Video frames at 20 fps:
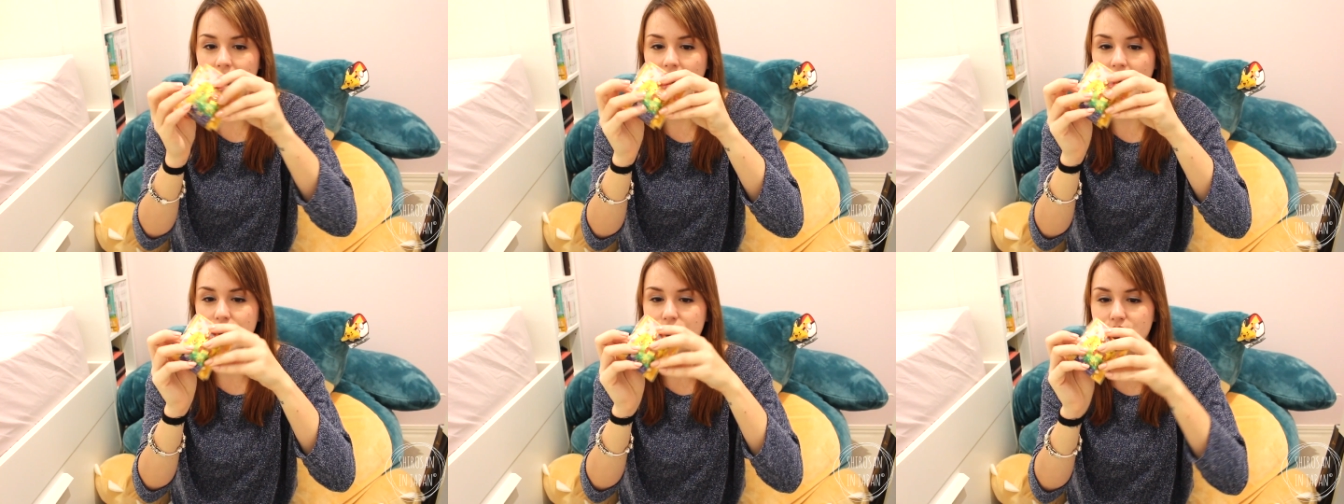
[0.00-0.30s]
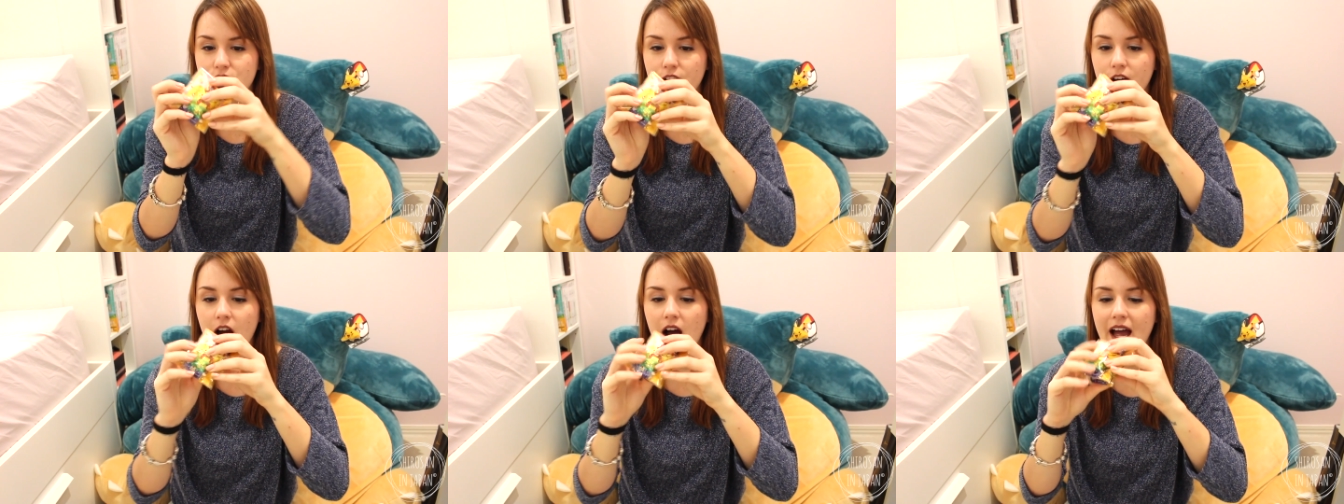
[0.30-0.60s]

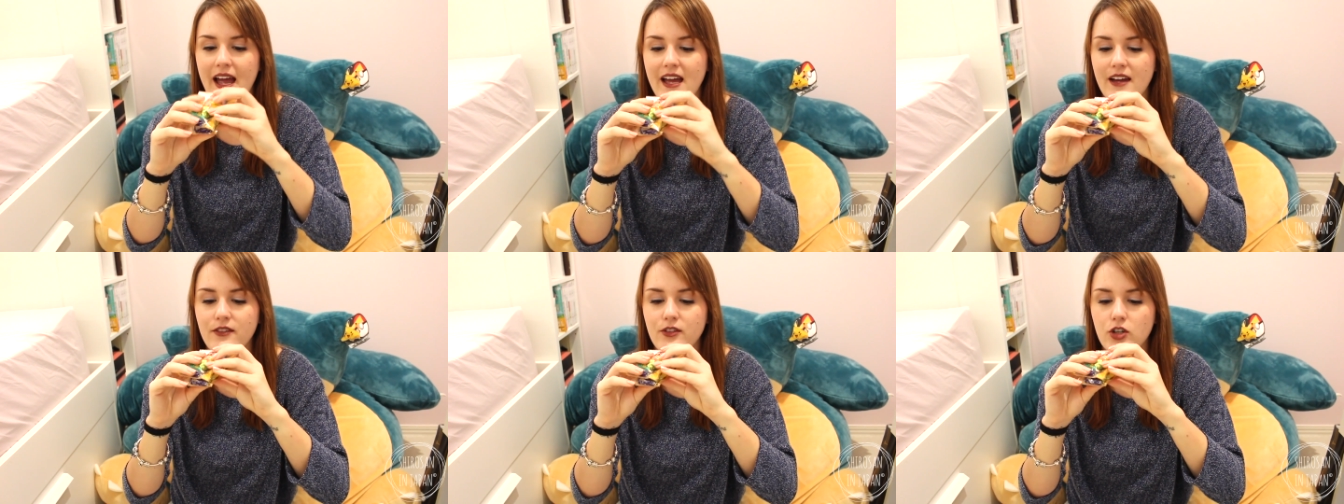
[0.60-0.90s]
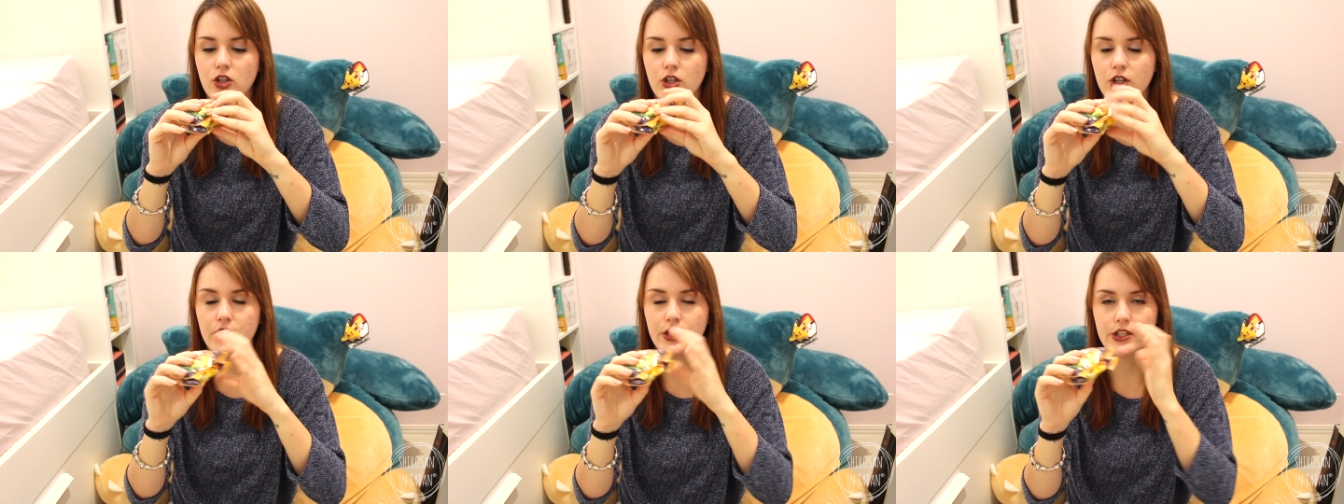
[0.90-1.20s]
So I have
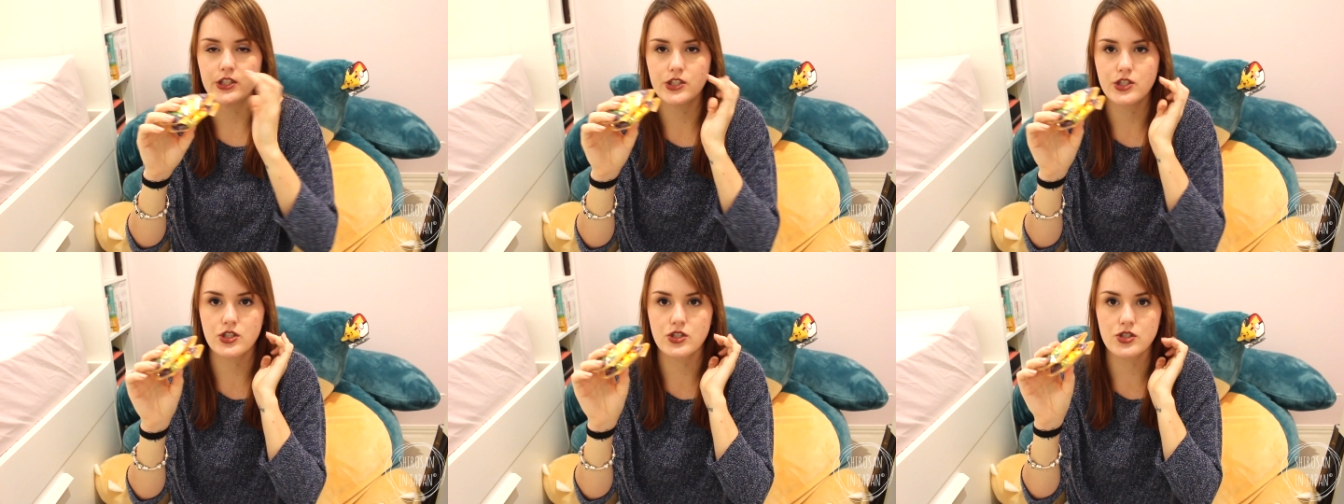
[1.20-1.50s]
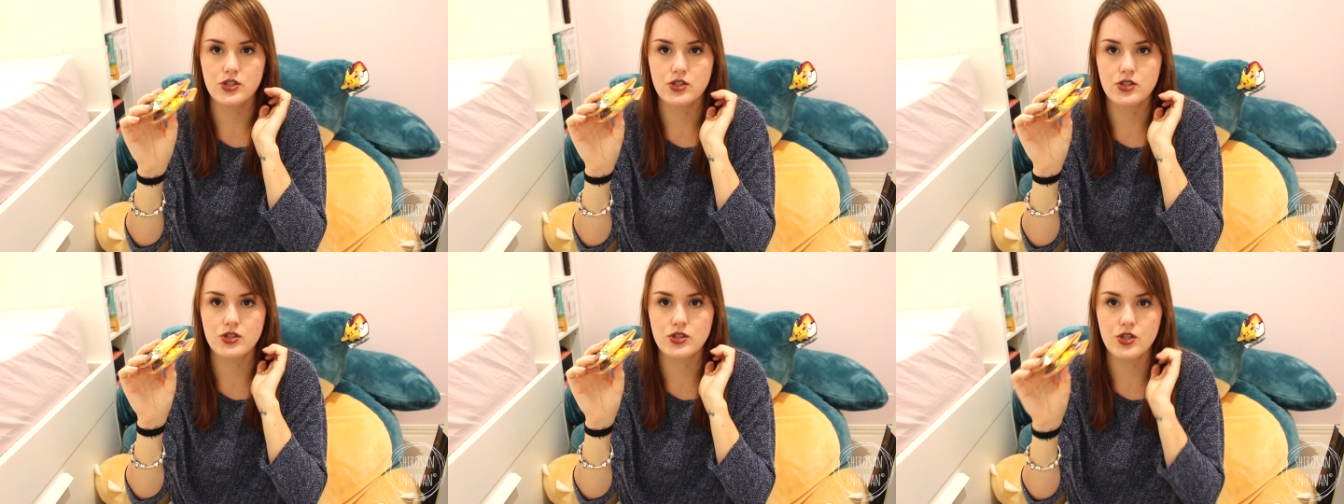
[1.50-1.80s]
got
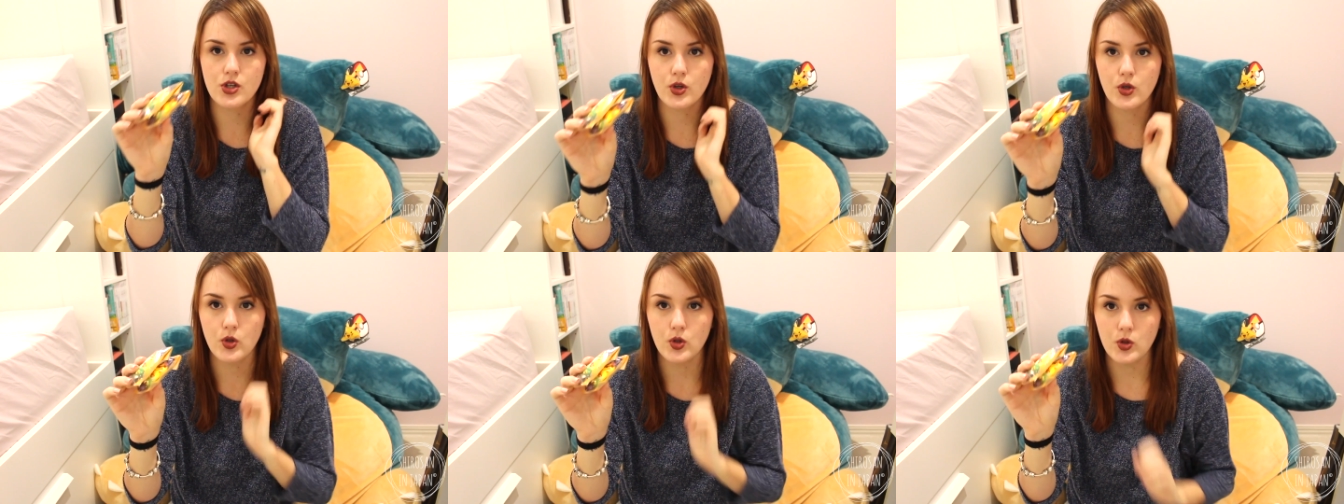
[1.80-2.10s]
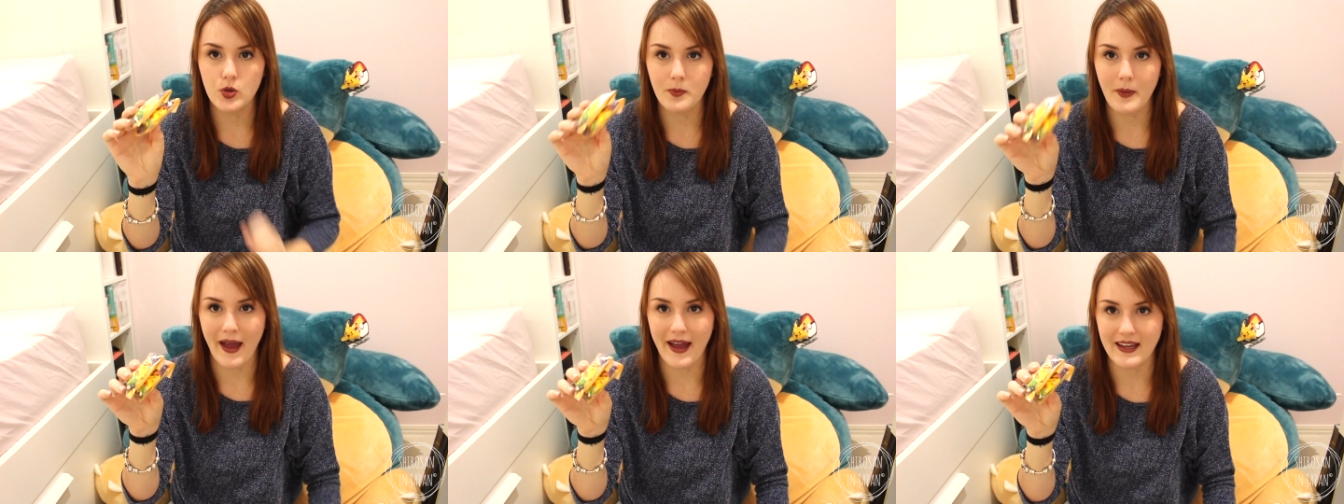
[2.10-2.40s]

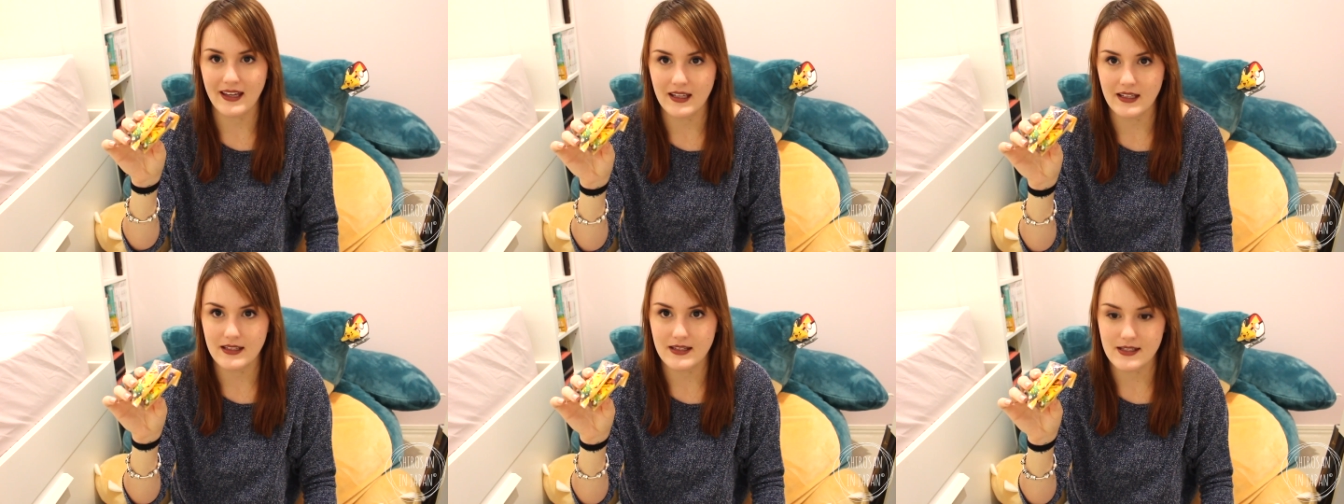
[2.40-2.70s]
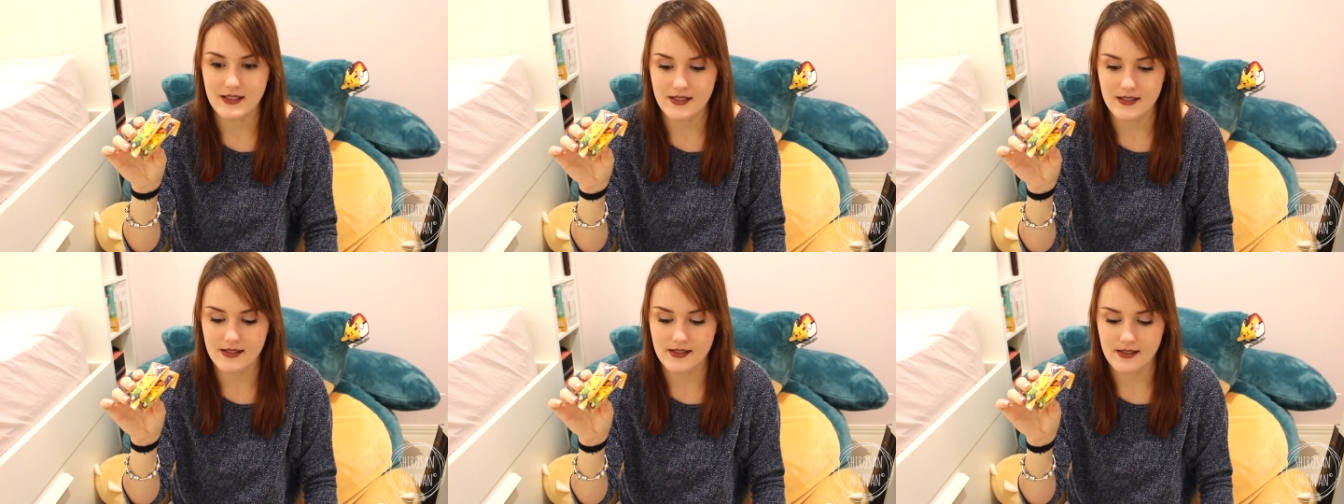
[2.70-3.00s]
2
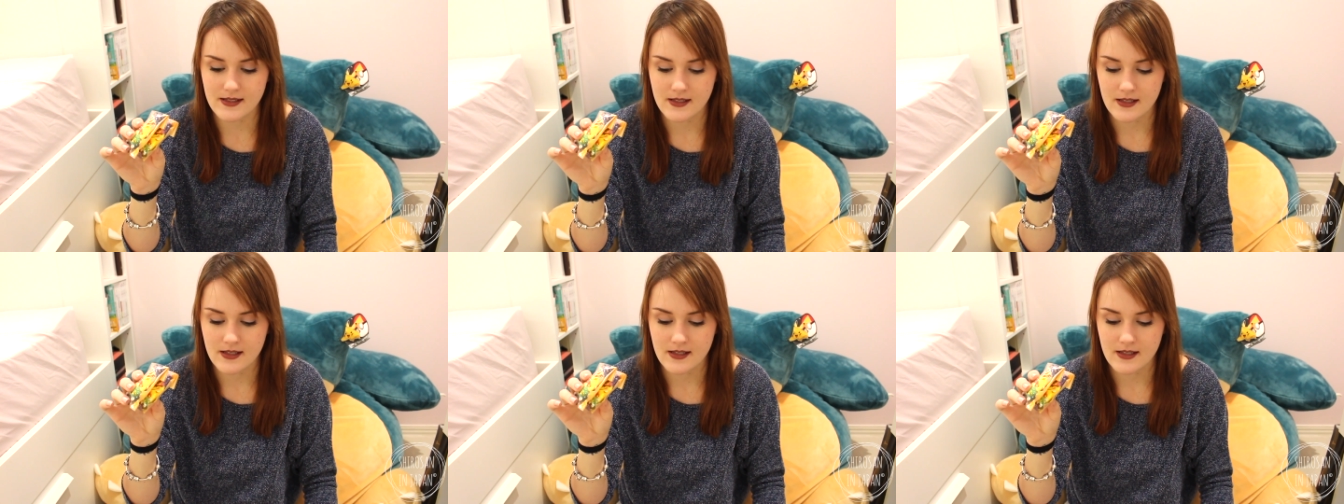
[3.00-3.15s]
packets